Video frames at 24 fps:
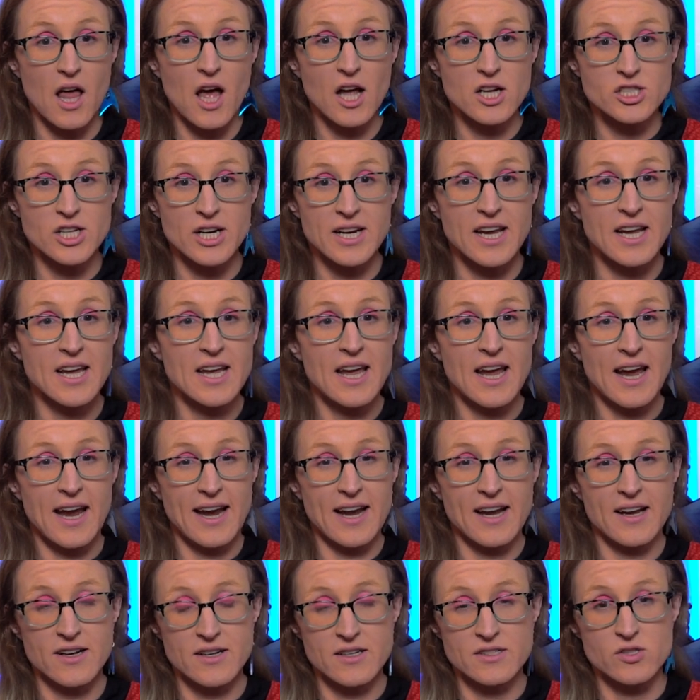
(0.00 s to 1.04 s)
logic,
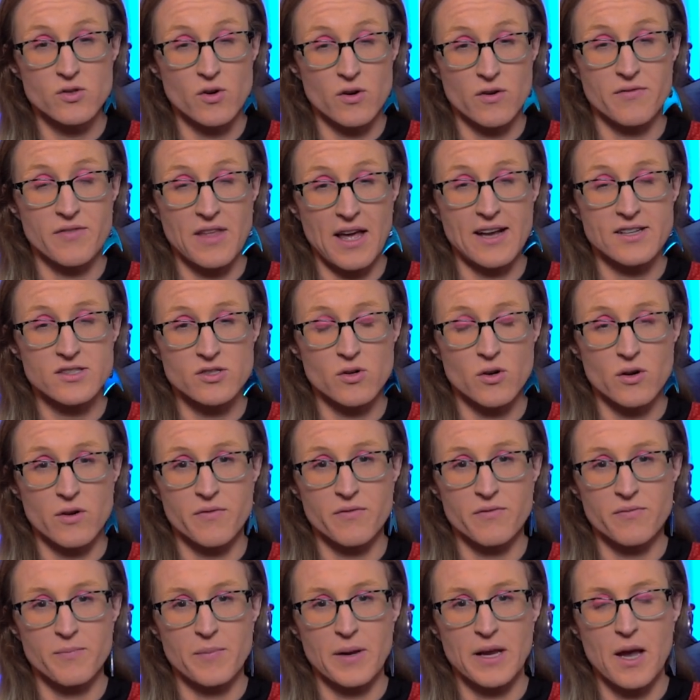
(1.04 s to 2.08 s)
and sort of that sort
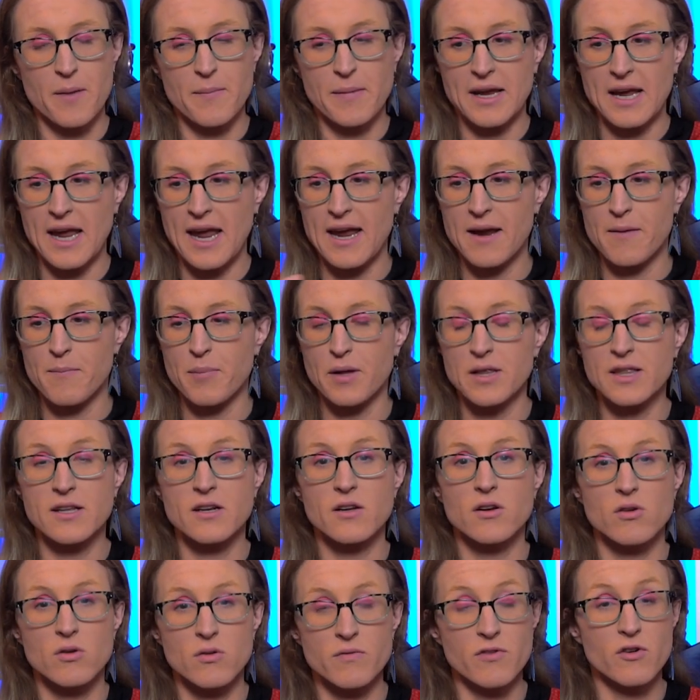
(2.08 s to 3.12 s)
of becoming a
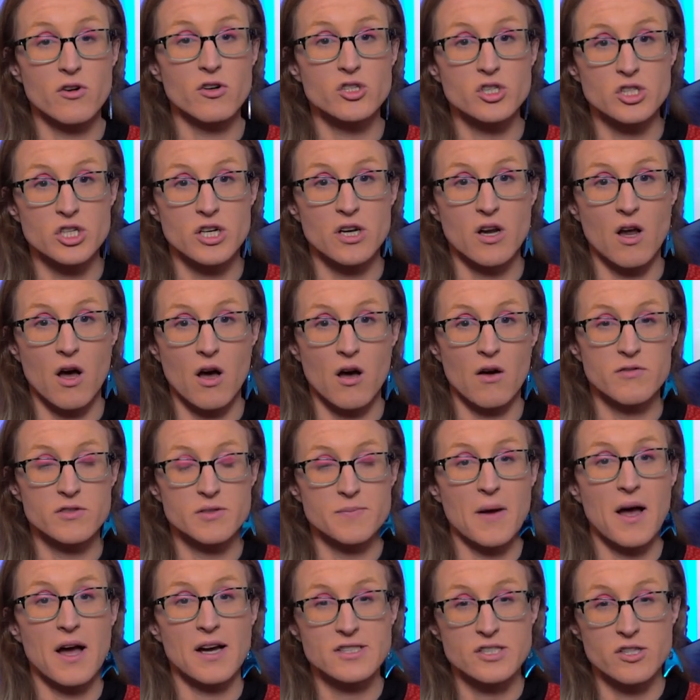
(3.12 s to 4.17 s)
political version of
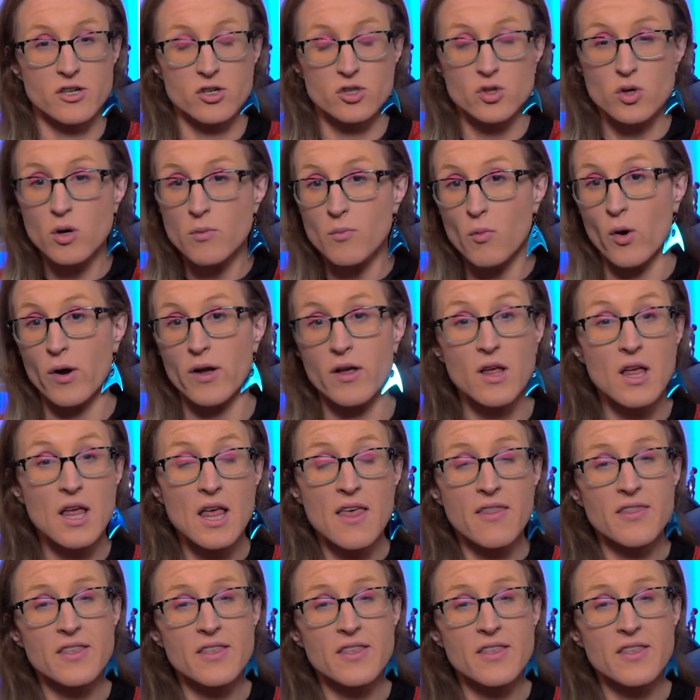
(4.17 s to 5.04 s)
Spock's inner turmoil.